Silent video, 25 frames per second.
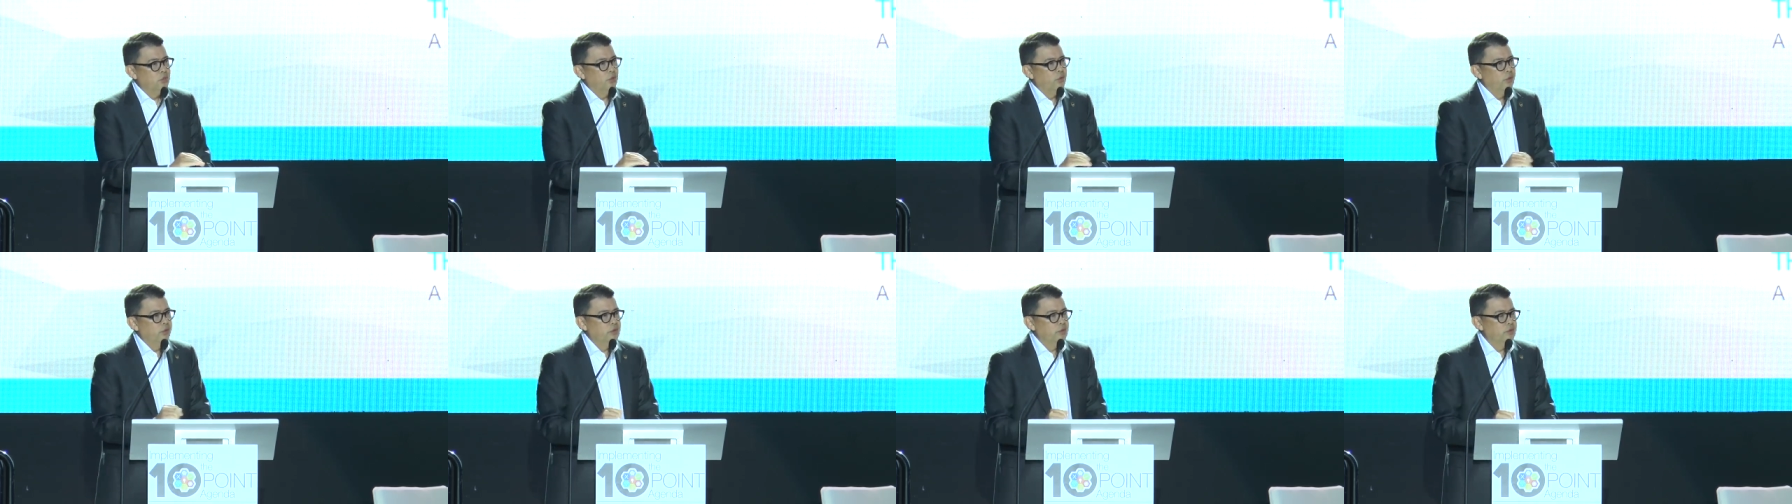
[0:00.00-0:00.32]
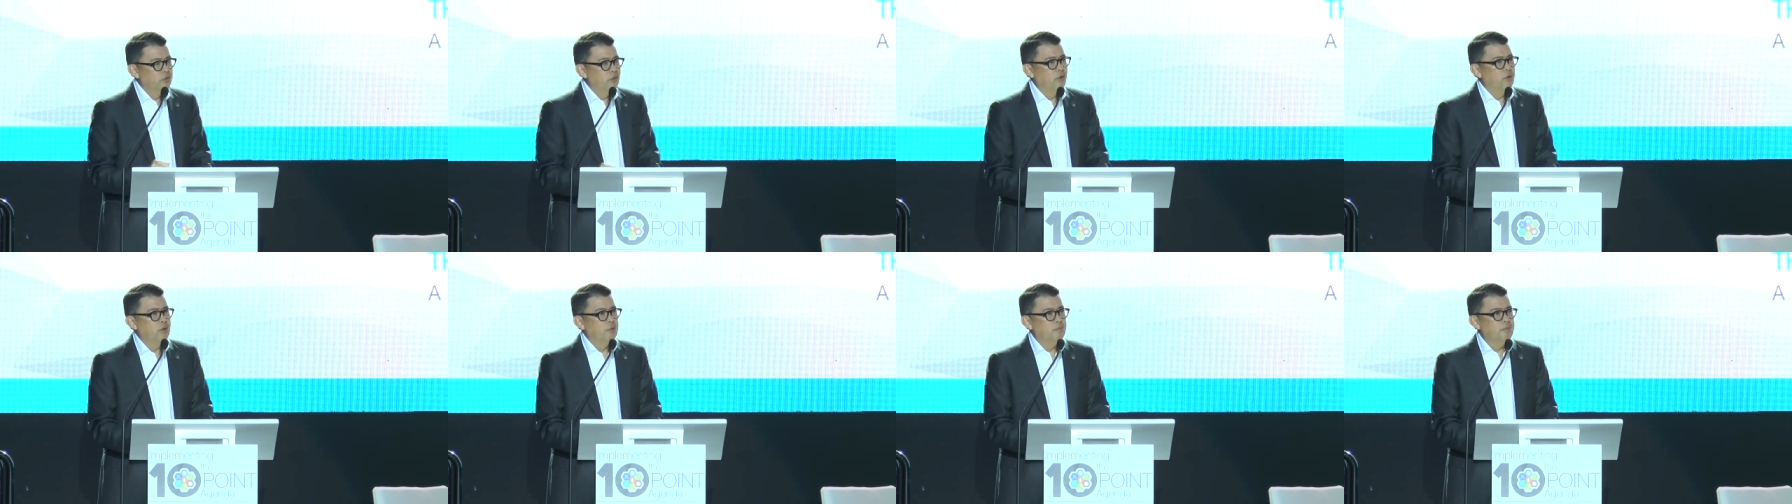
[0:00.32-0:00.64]

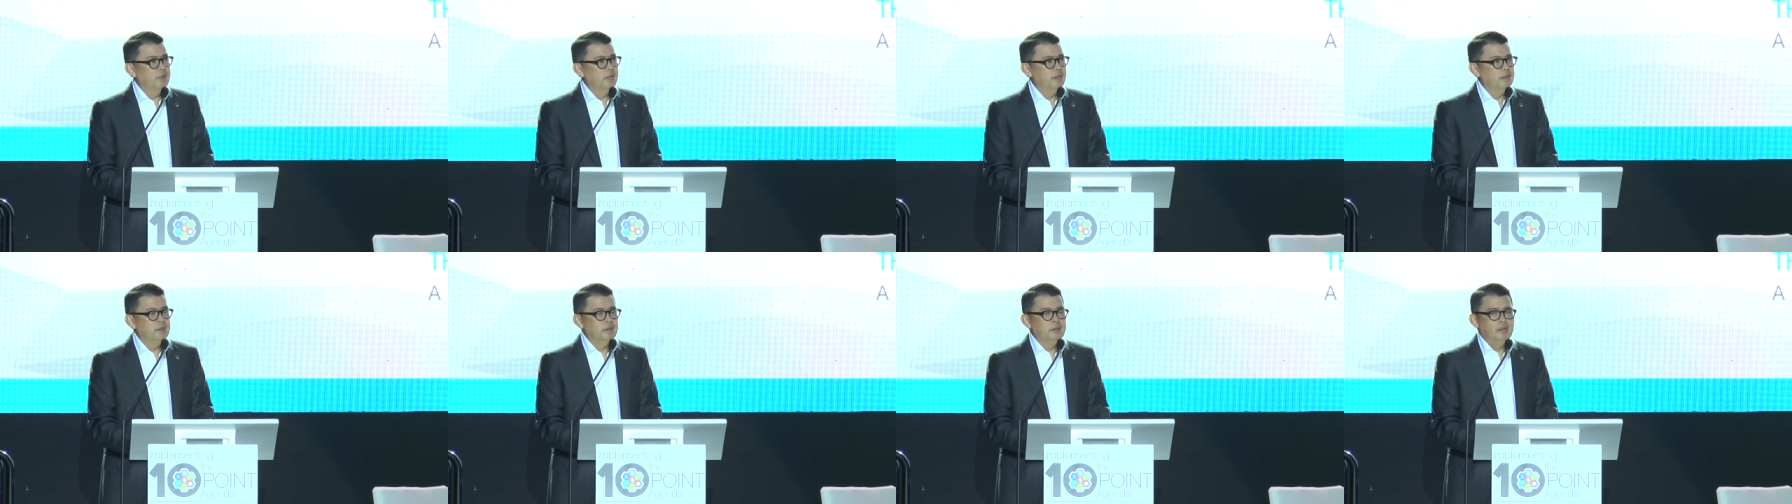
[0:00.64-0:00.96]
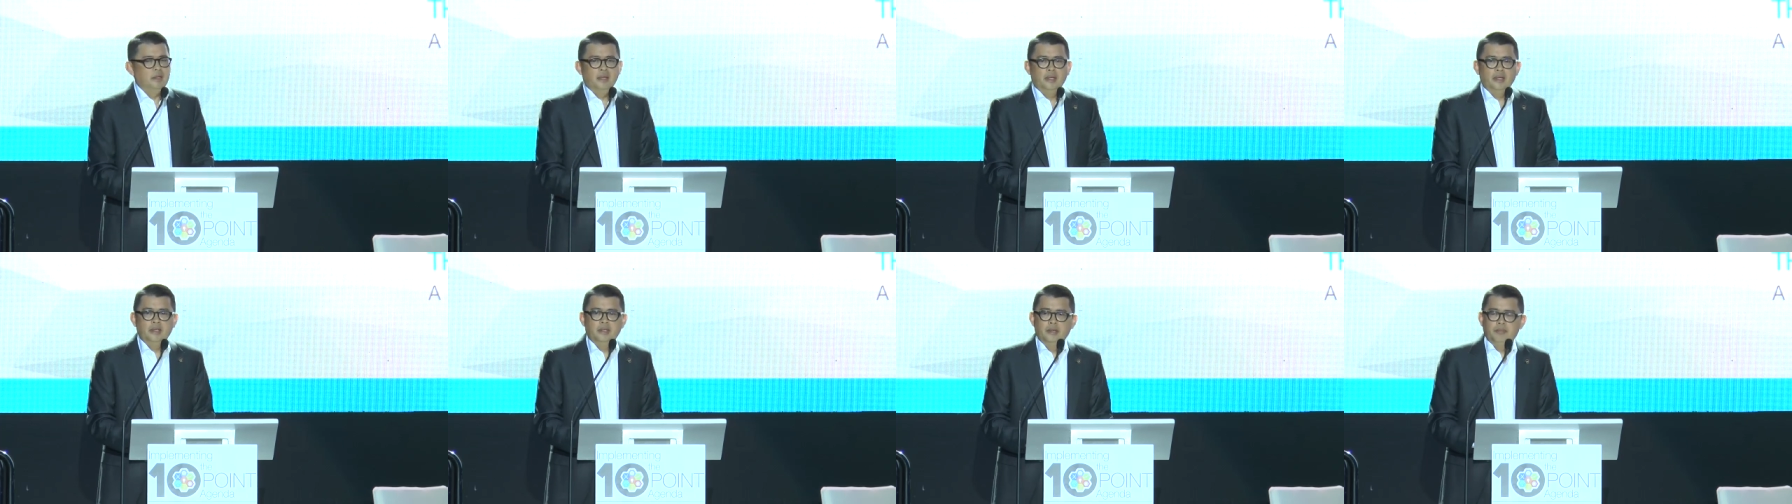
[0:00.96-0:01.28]
join
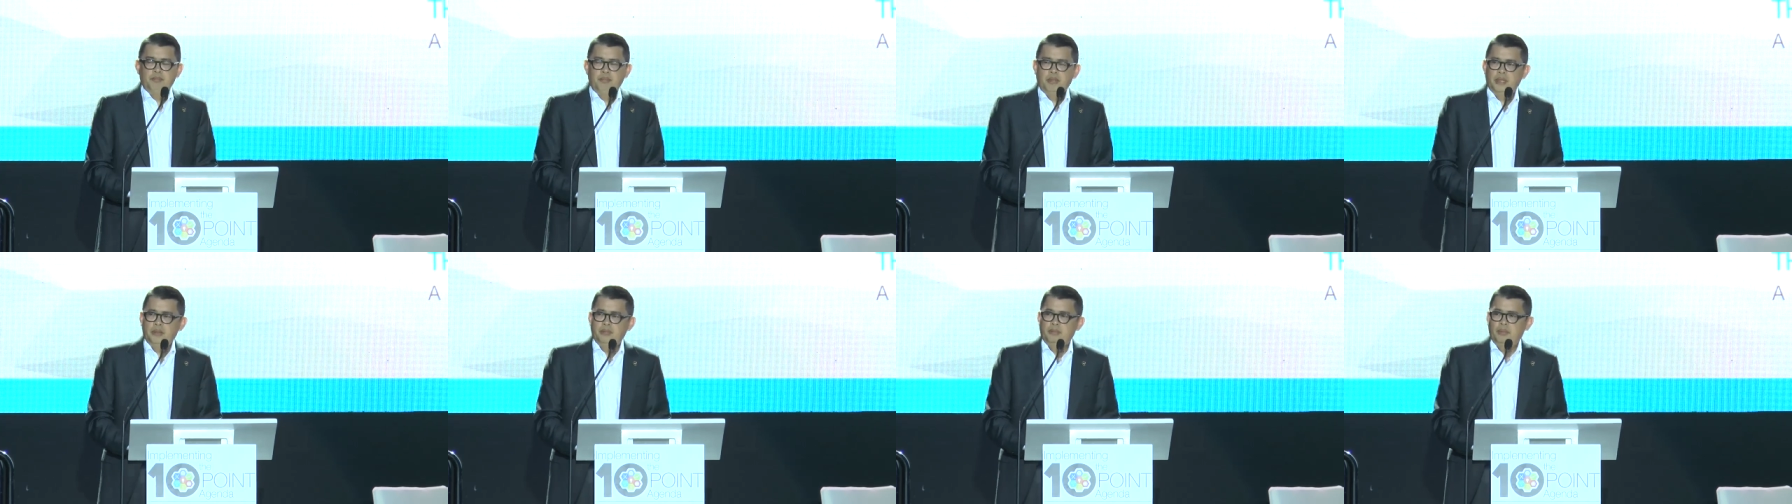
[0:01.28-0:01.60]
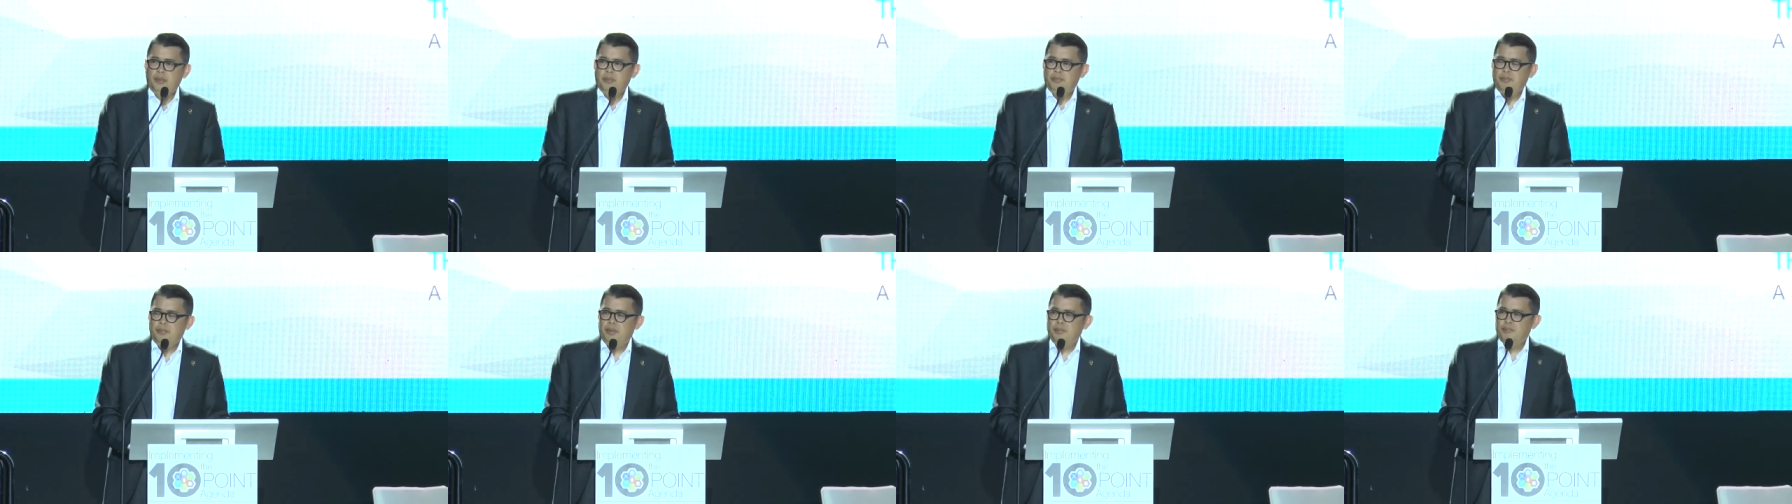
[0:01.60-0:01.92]
government in the
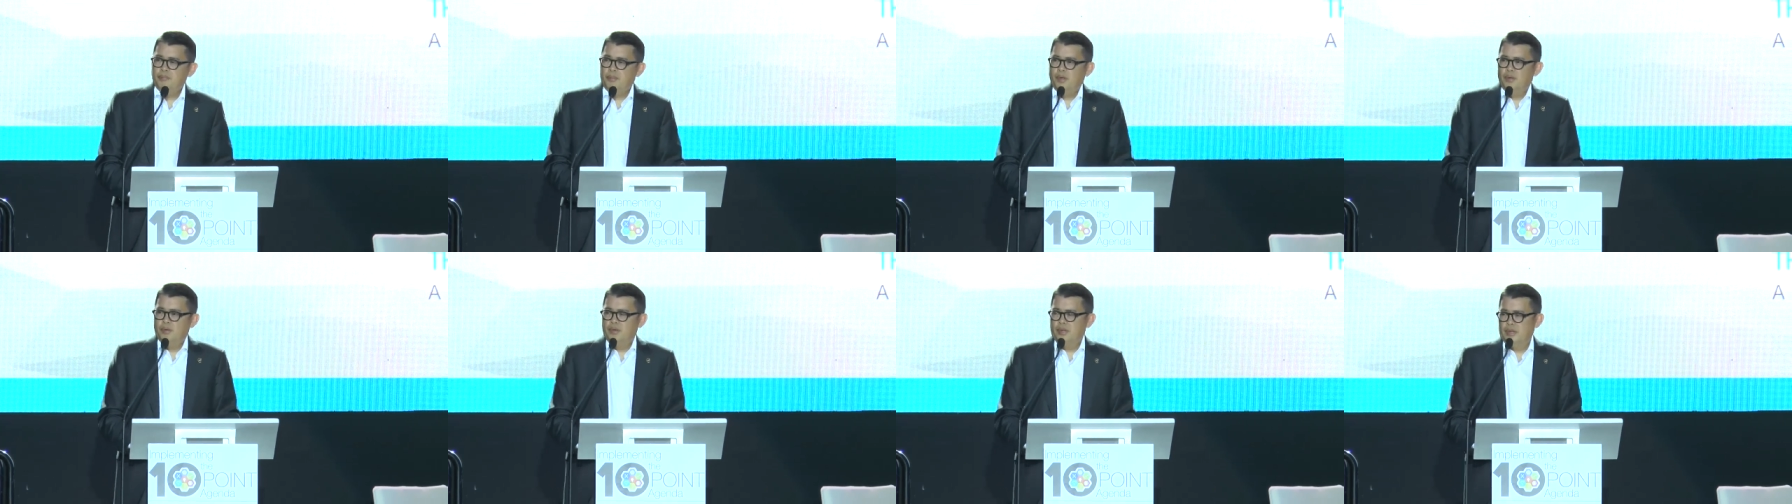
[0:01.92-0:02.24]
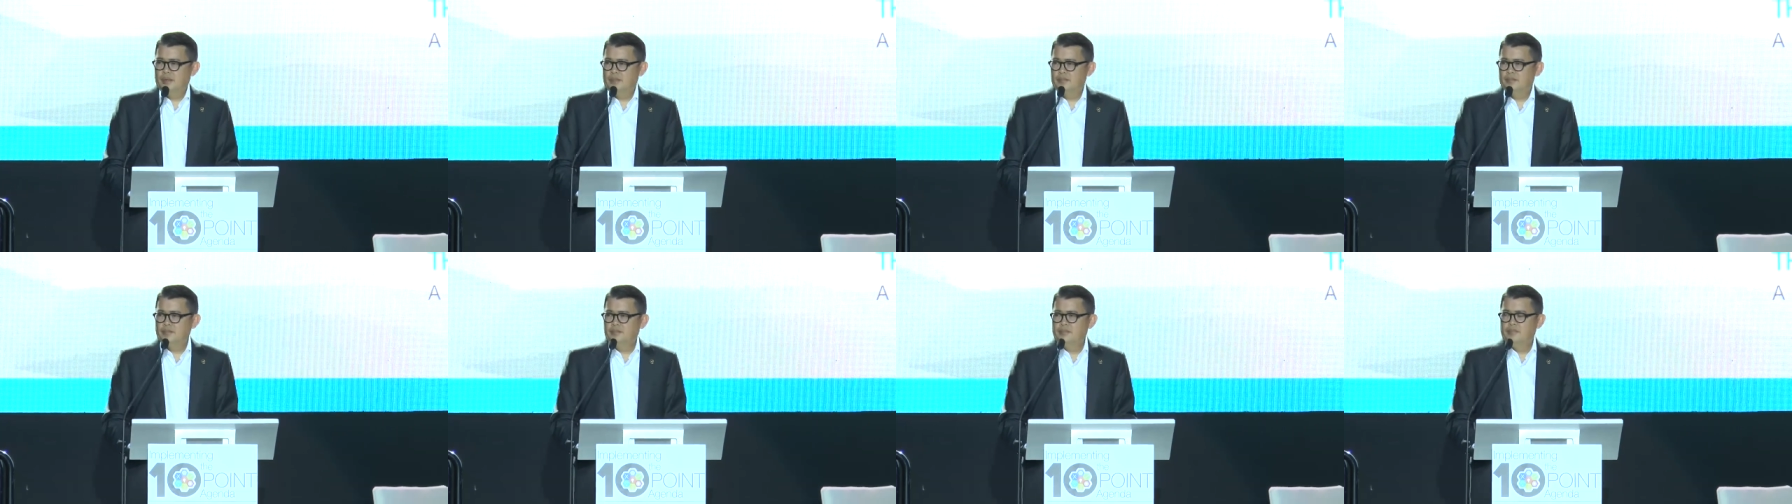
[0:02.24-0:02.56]
Build, Build, Build
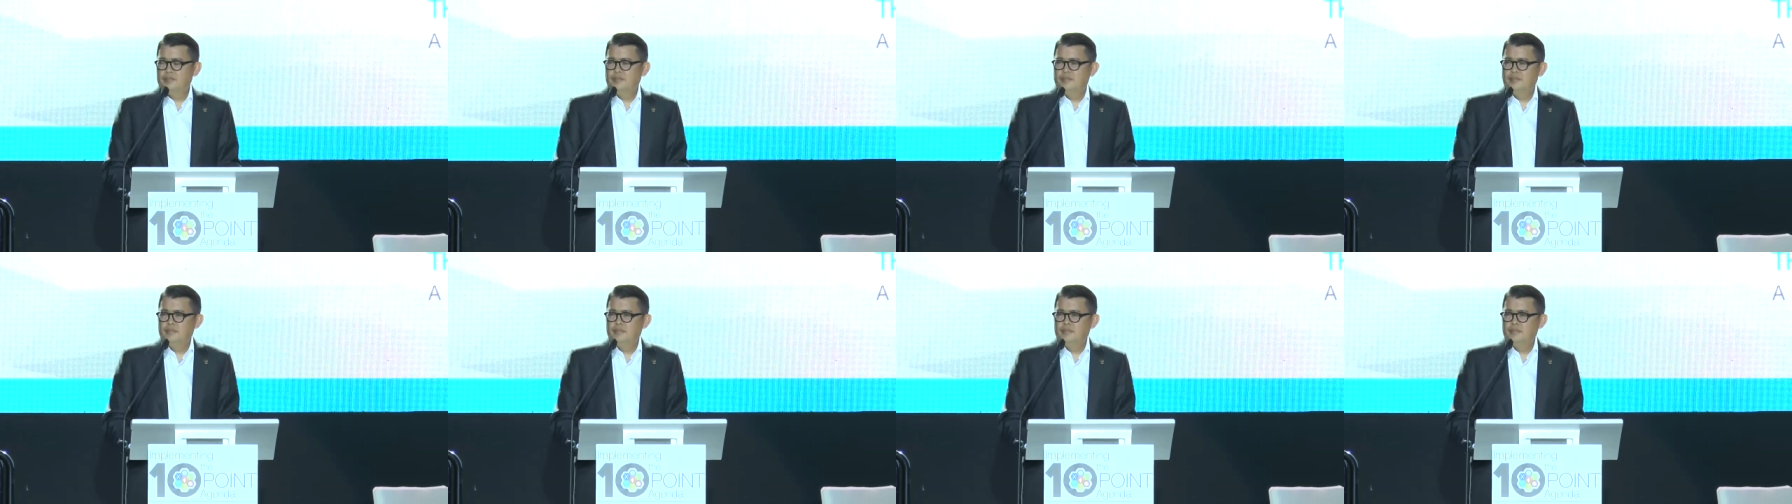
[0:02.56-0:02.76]
program.